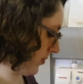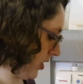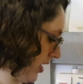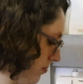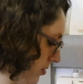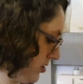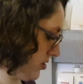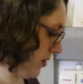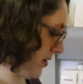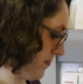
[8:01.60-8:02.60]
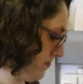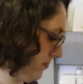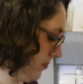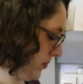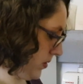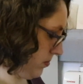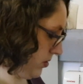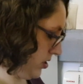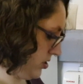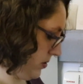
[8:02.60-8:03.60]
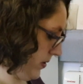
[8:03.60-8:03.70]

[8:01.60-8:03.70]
Okay, I'm gonna sew it. I'm gonna do